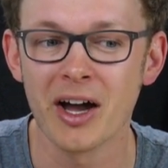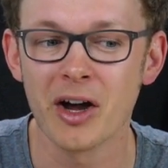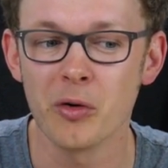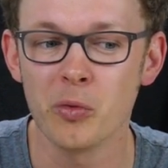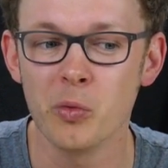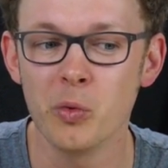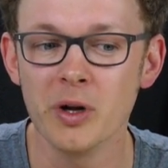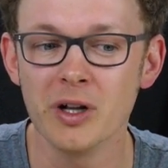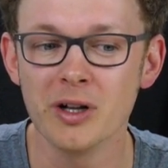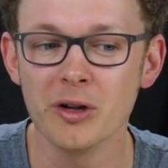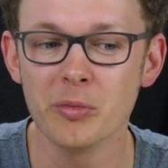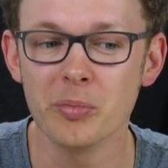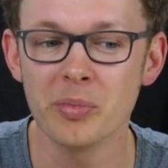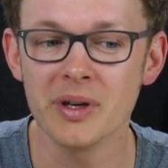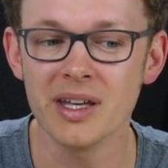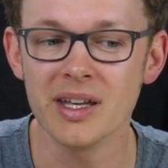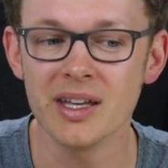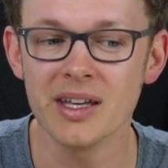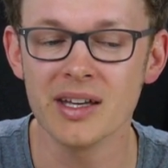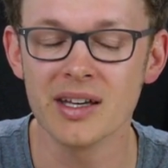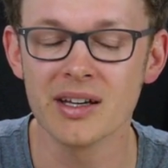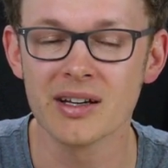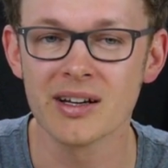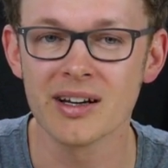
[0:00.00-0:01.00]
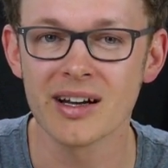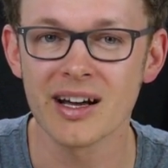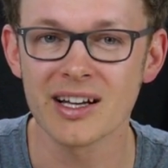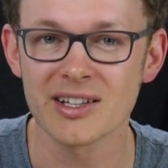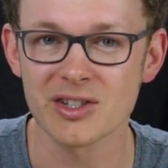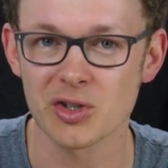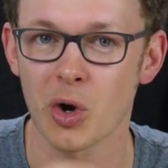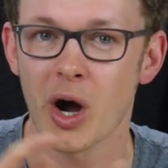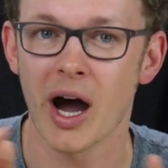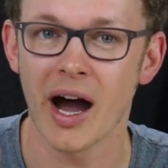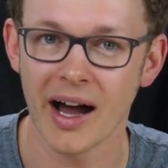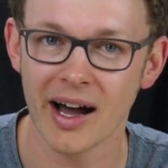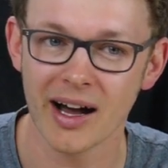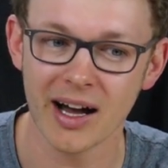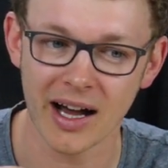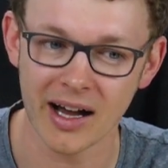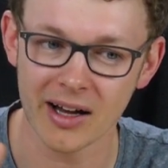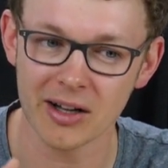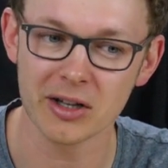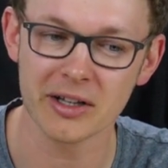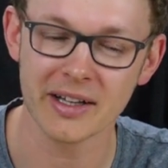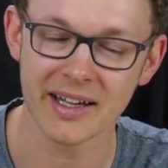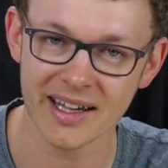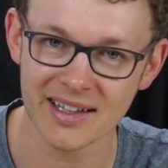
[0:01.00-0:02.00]
will be, so
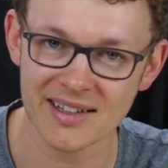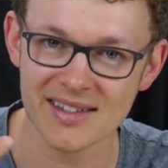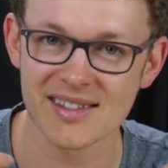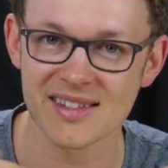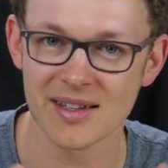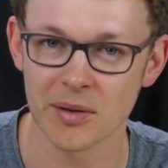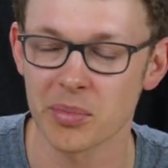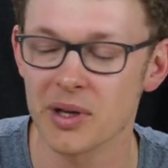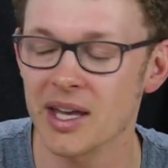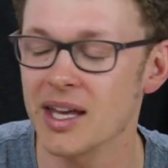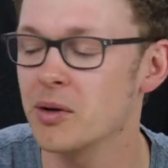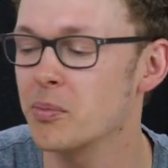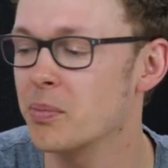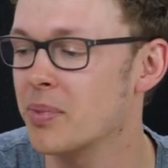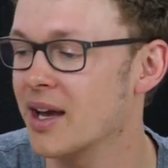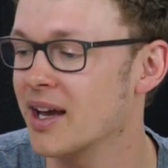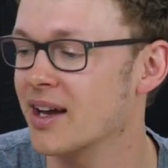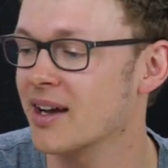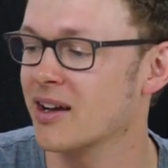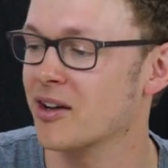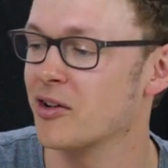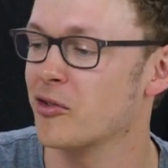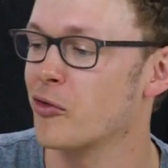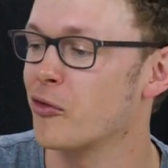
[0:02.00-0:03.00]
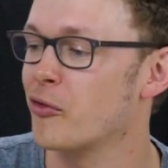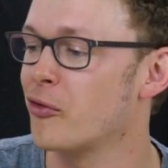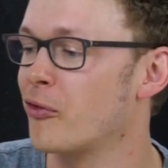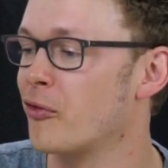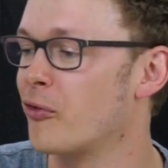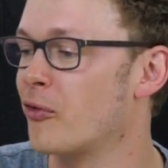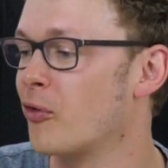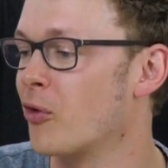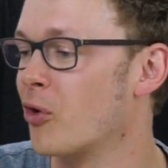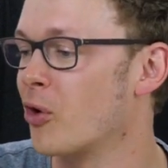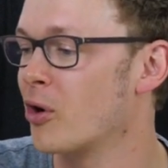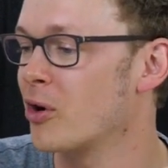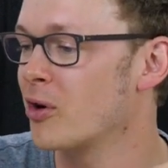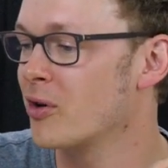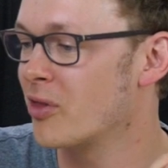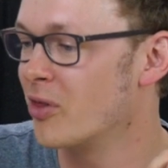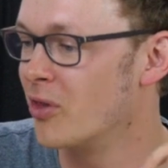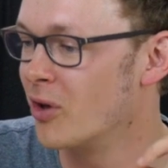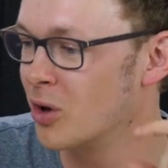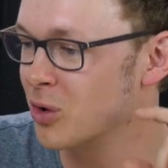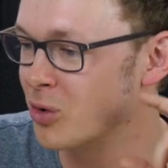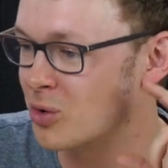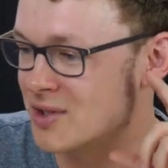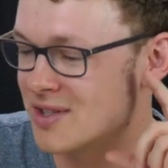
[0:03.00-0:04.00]
I'll get some kickback for
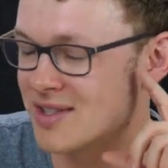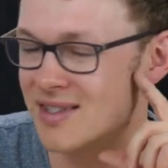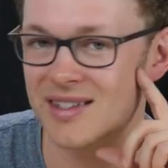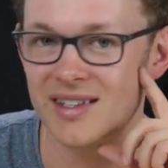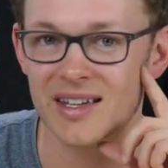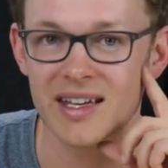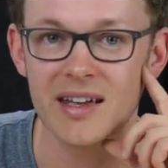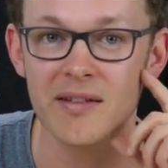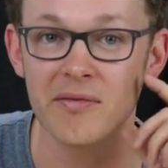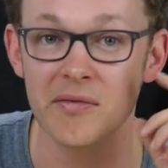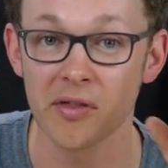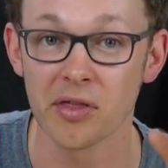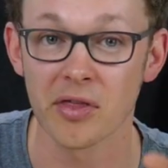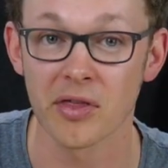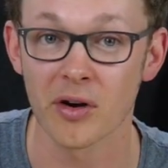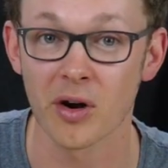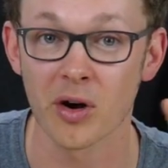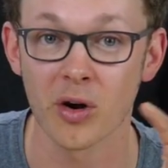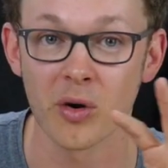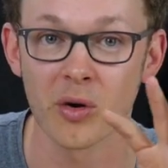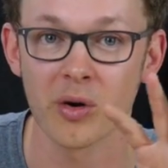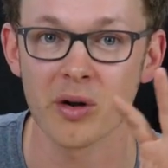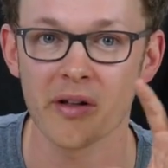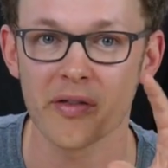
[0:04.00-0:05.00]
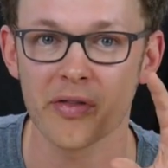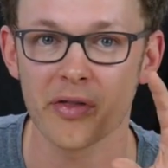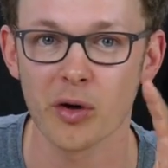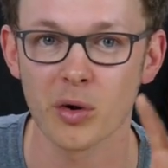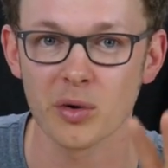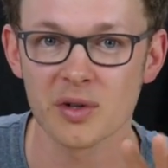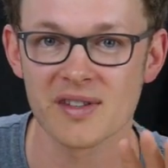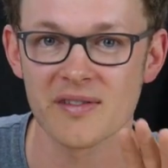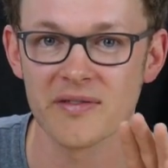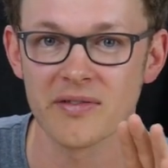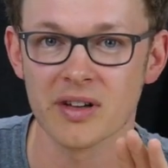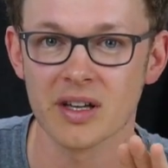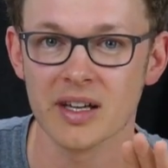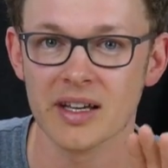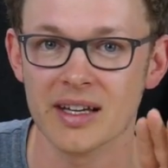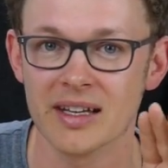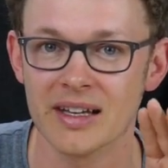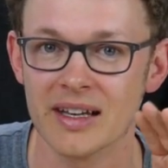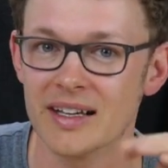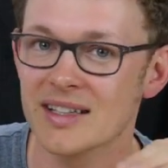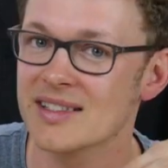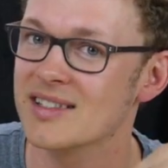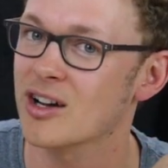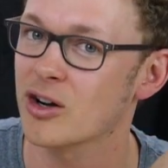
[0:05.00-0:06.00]
those, even though those affiliate
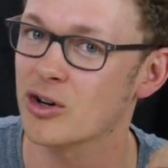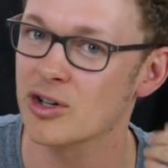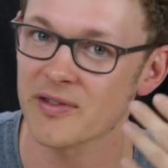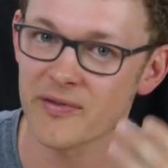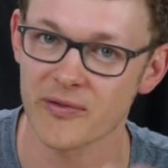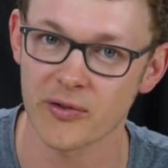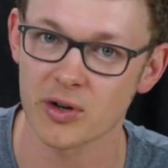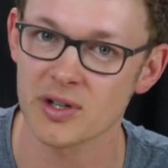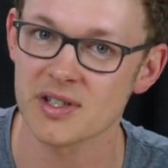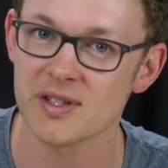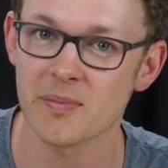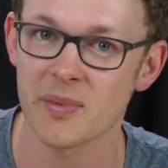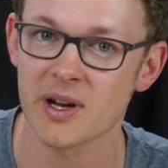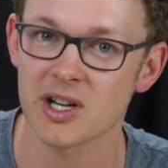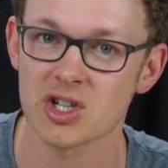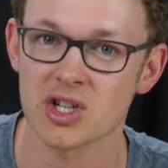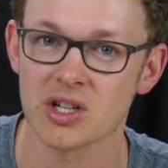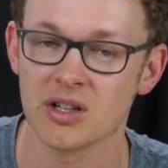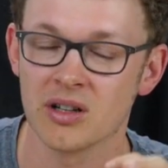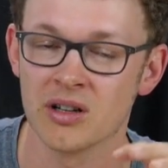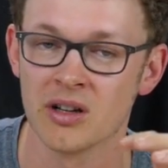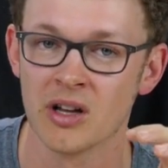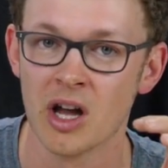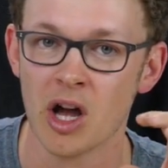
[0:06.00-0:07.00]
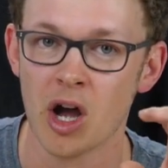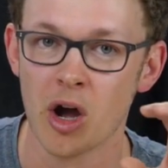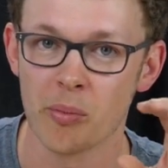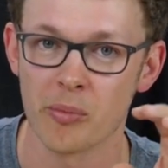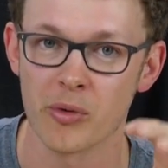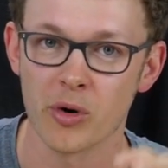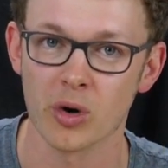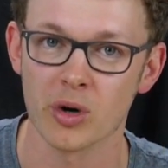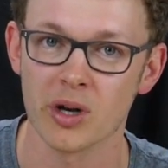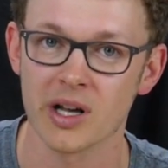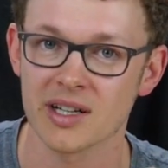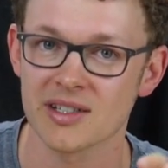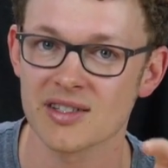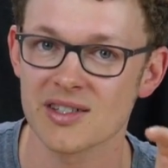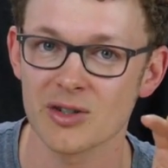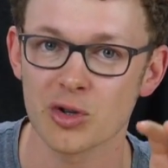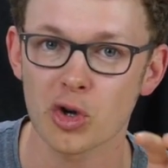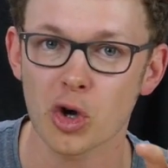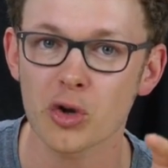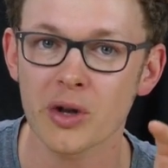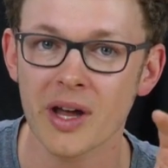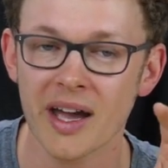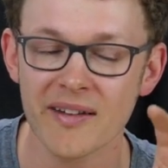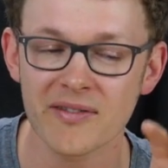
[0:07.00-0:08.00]
links are for special products. You
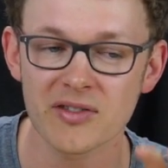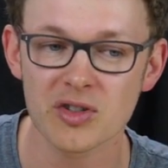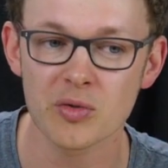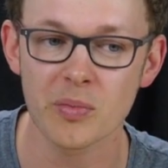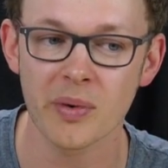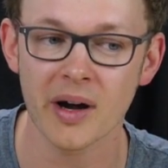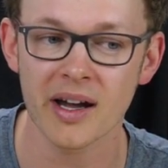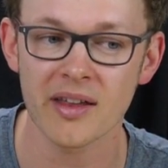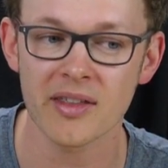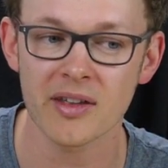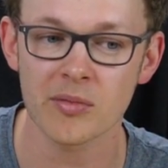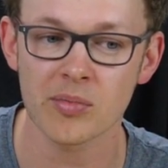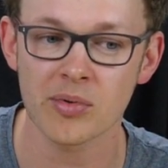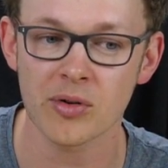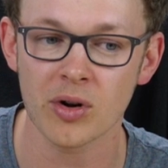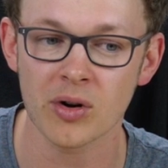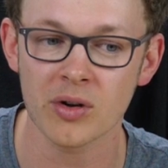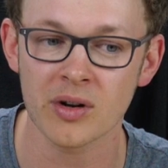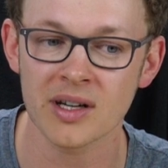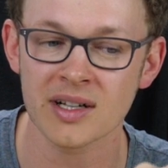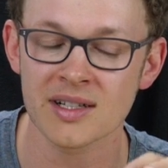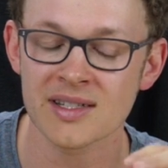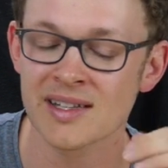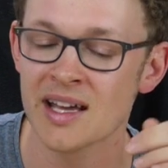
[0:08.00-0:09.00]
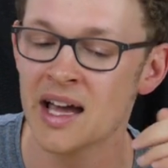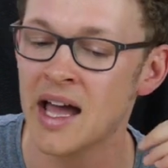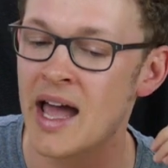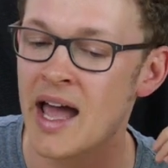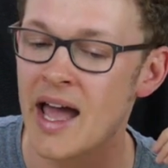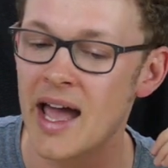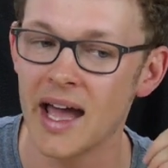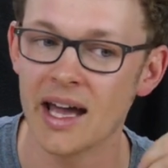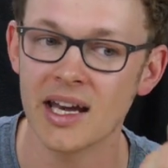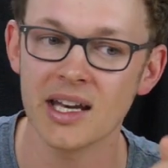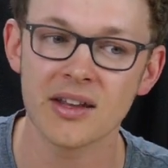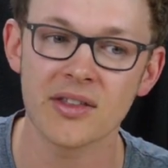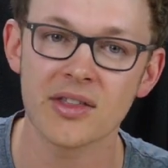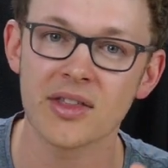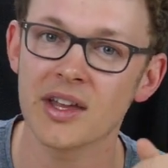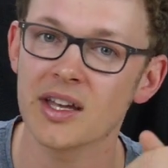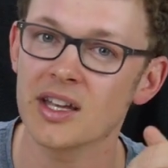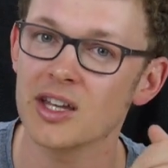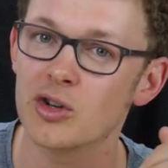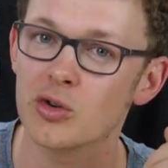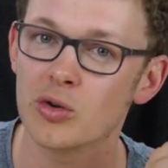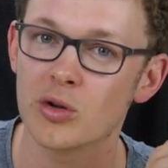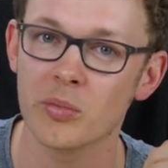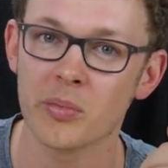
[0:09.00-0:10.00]
don't have to buy that product. Anything
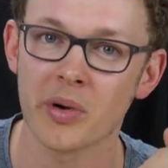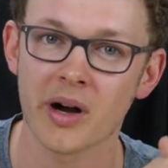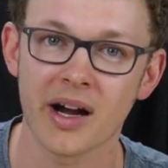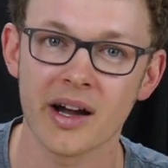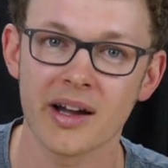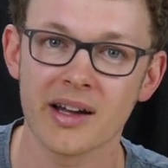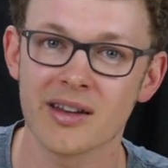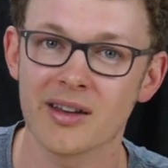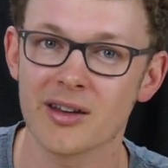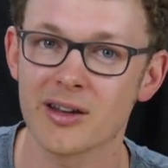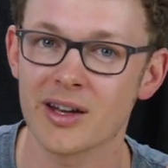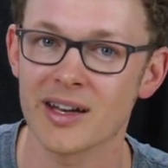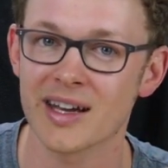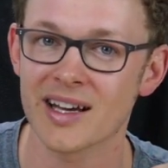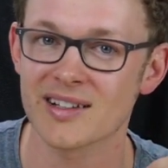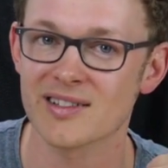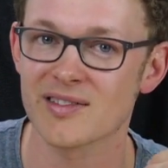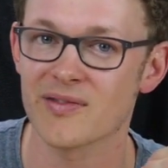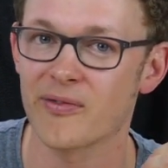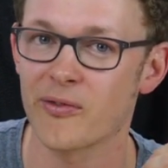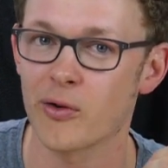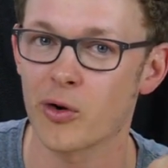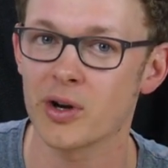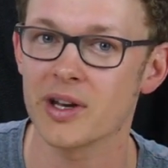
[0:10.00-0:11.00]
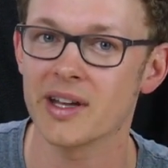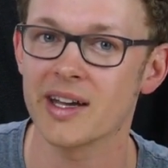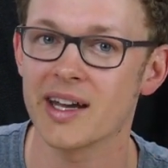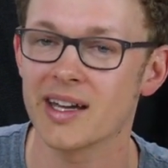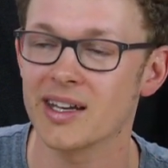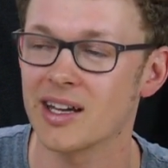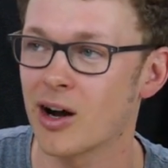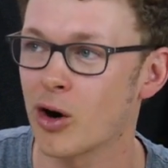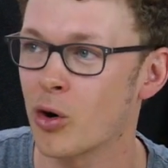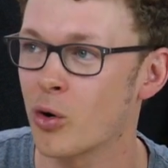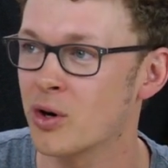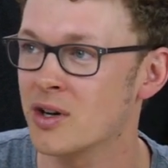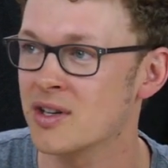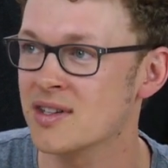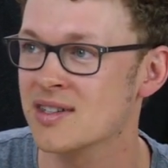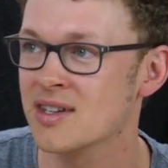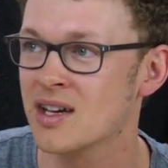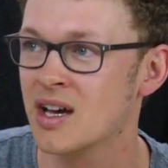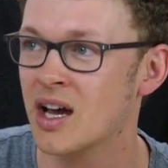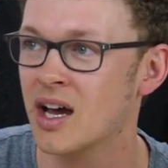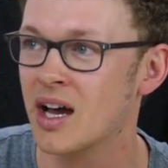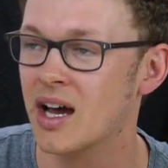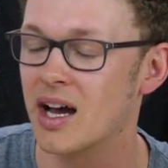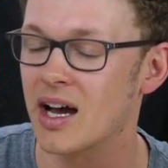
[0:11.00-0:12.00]
you will buy in the next 48 hours,
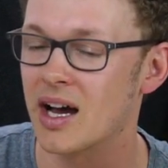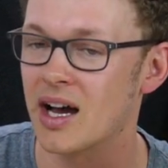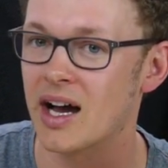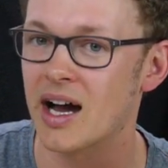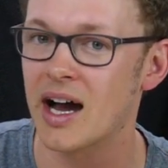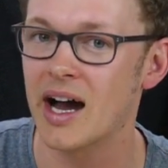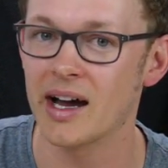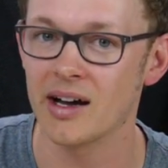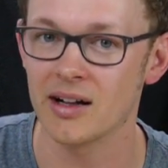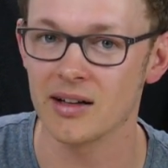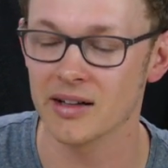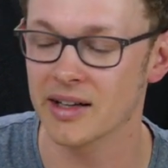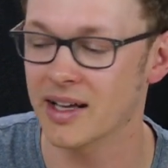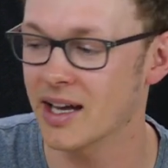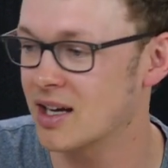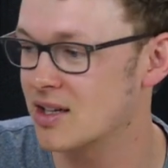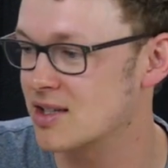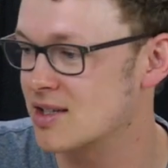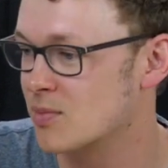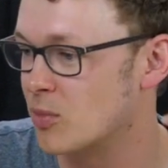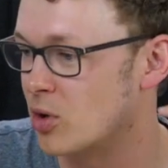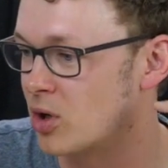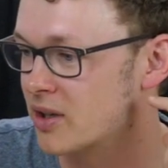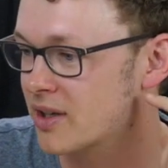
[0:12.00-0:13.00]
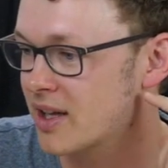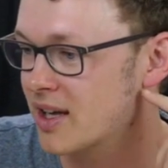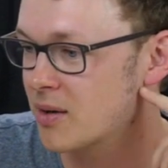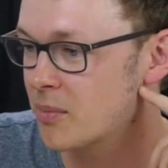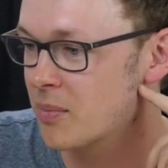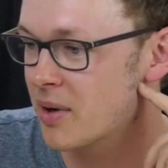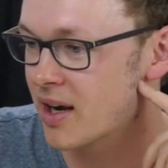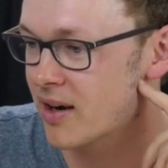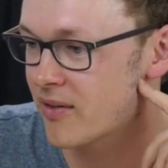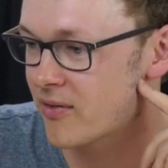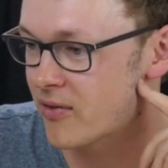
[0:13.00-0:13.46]
I'll get a small kickback